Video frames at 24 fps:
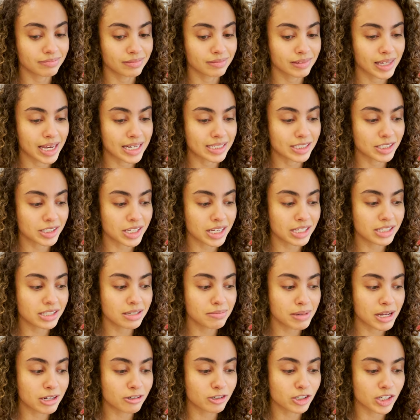yeah, just getting some
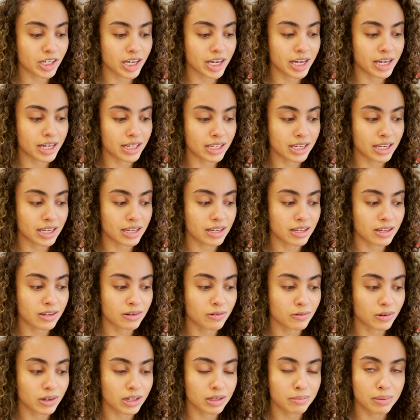energy in, and
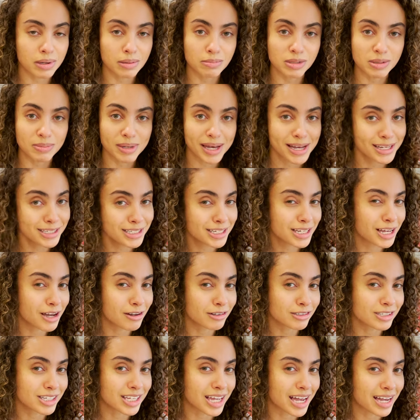we're gonna pump some content
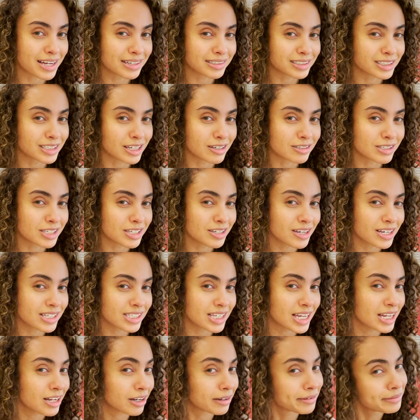out tonight. So see you guys
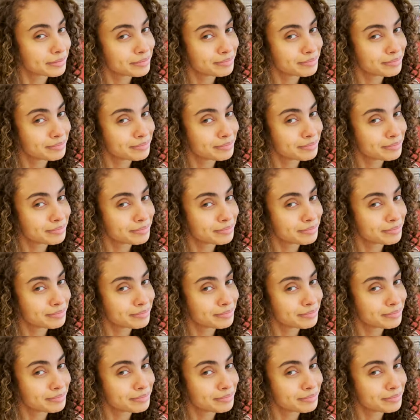later.